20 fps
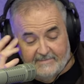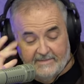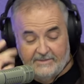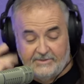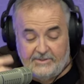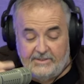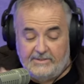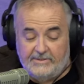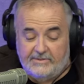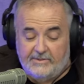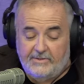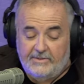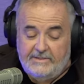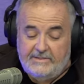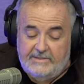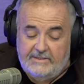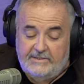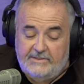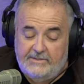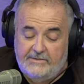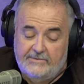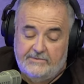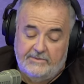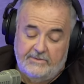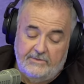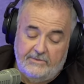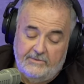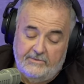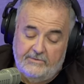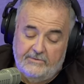She's 36 years
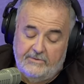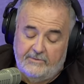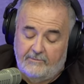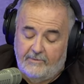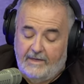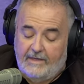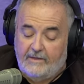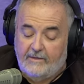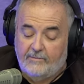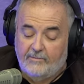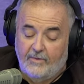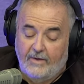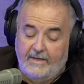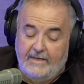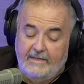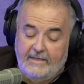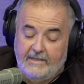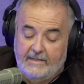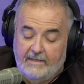old. Her record-breaking